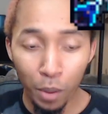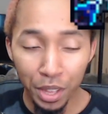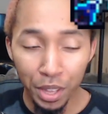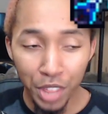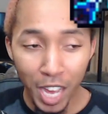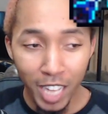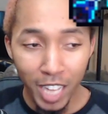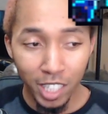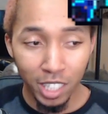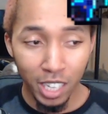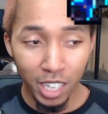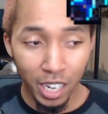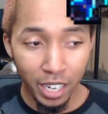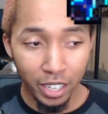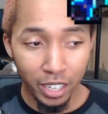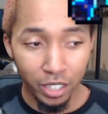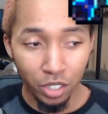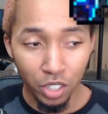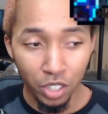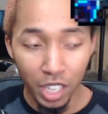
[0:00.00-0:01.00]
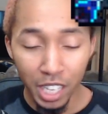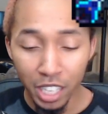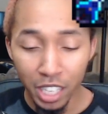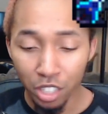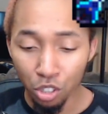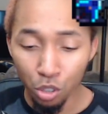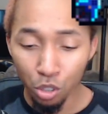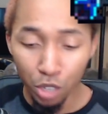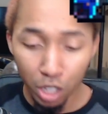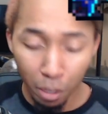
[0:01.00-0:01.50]
that does
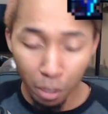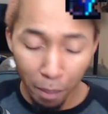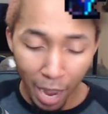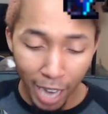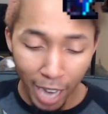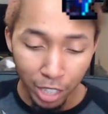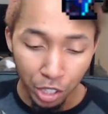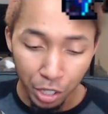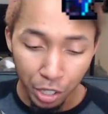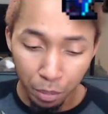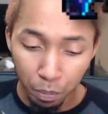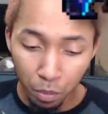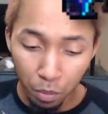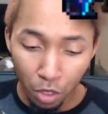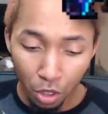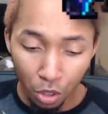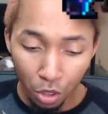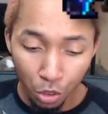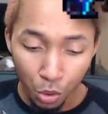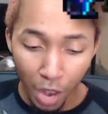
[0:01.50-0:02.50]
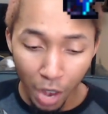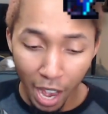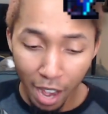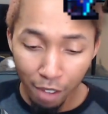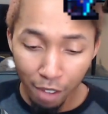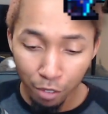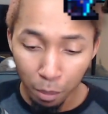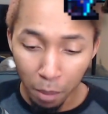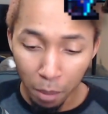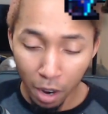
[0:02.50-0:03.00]
is, you can imagine you
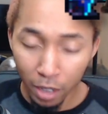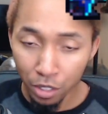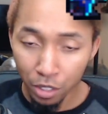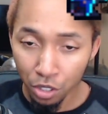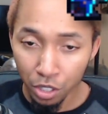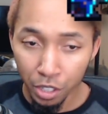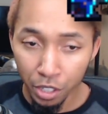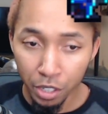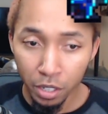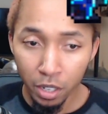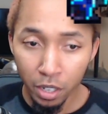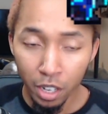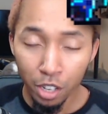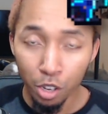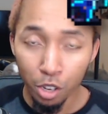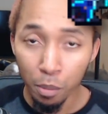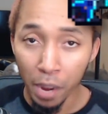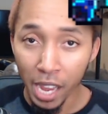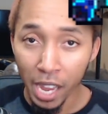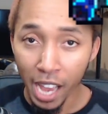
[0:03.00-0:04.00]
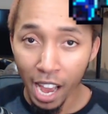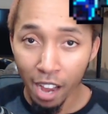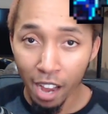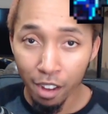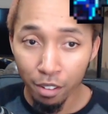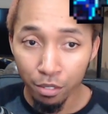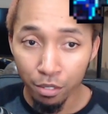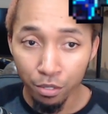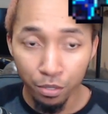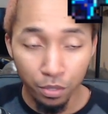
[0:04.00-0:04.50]
have a monster, you might
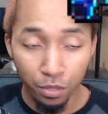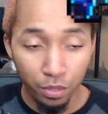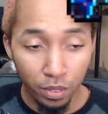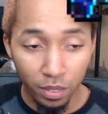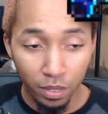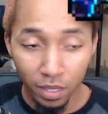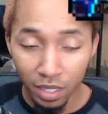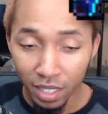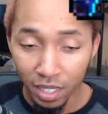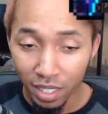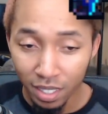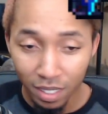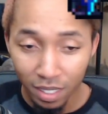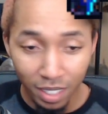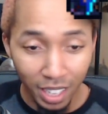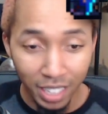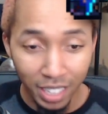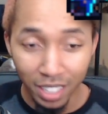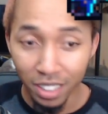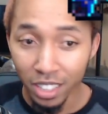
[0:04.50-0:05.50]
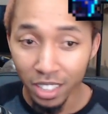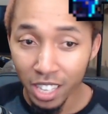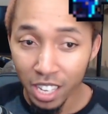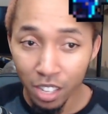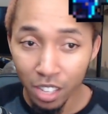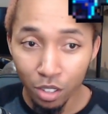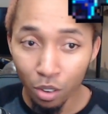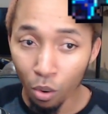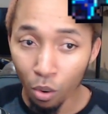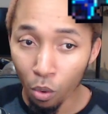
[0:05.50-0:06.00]
have an
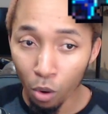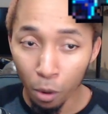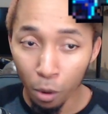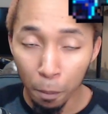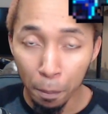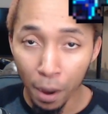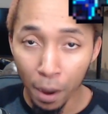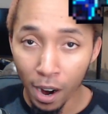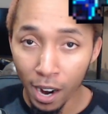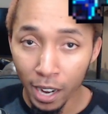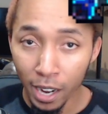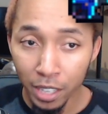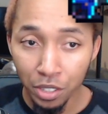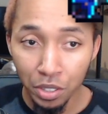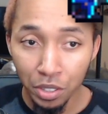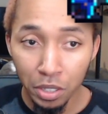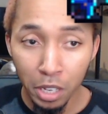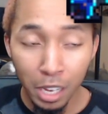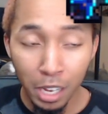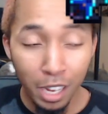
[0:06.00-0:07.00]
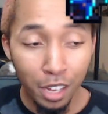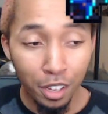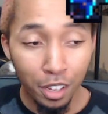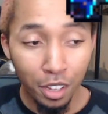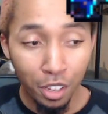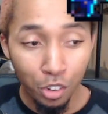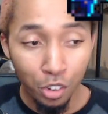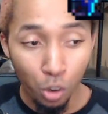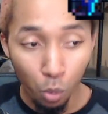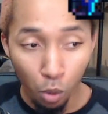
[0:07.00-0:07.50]
elite or a boss,
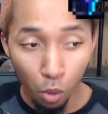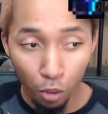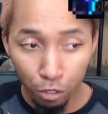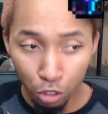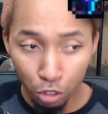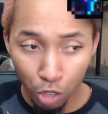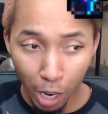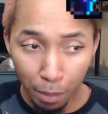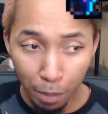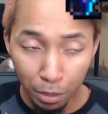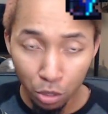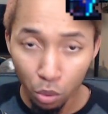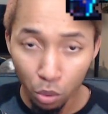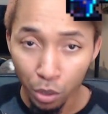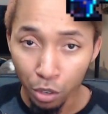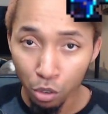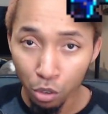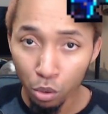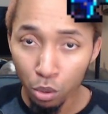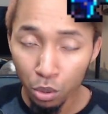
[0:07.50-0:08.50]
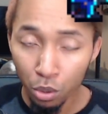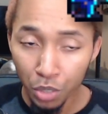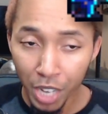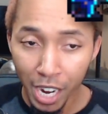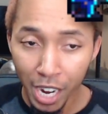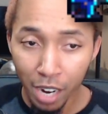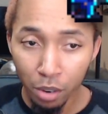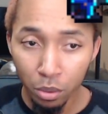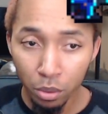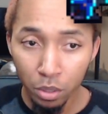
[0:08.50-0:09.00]
your wolf trap is on
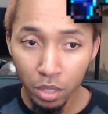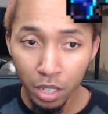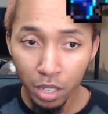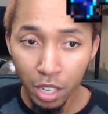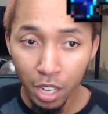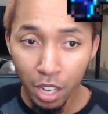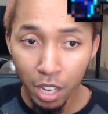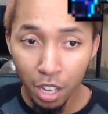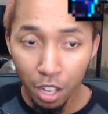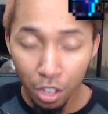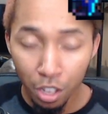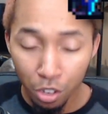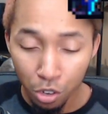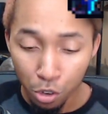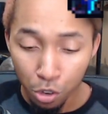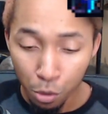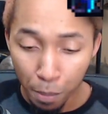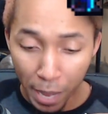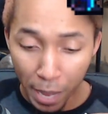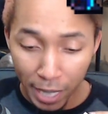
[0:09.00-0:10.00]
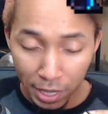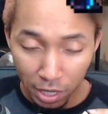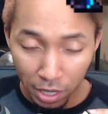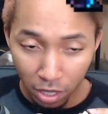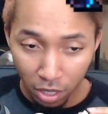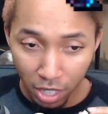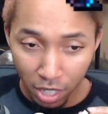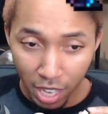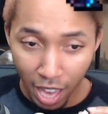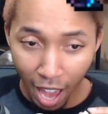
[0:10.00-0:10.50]
cooldown, you
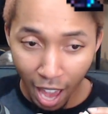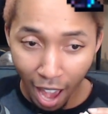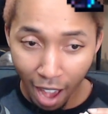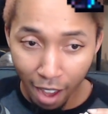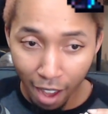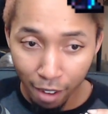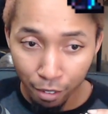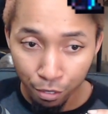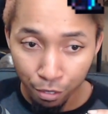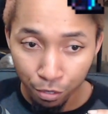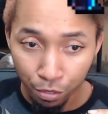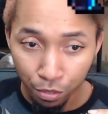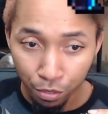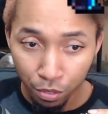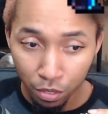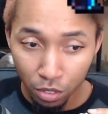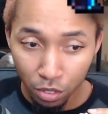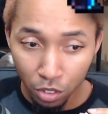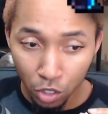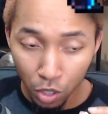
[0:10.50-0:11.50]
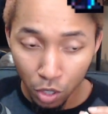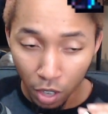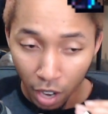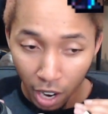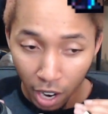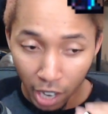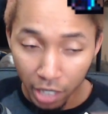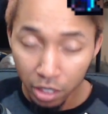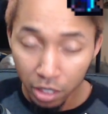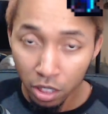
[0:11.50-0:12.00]
basically have to
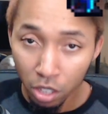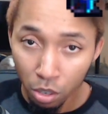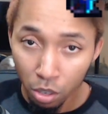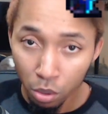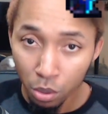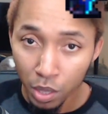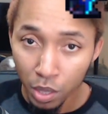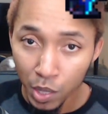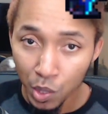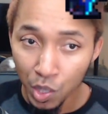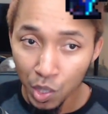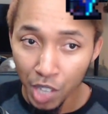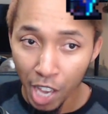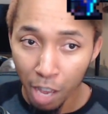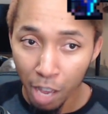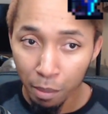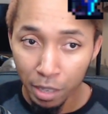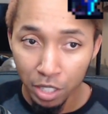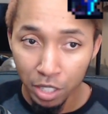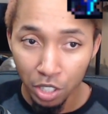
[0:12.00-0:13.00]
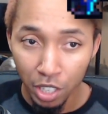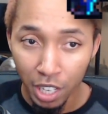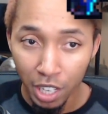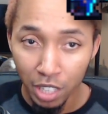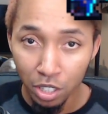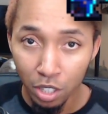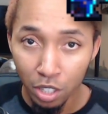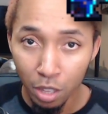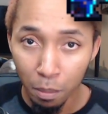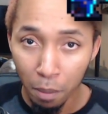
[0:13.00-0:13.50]
unload this damage
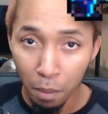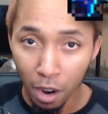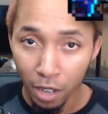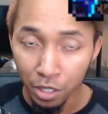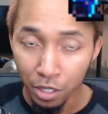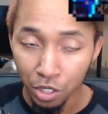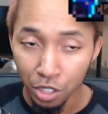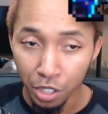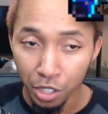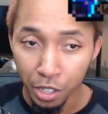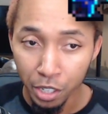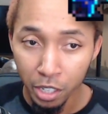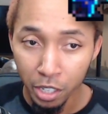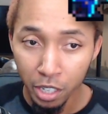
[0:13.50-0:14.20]
into the monster,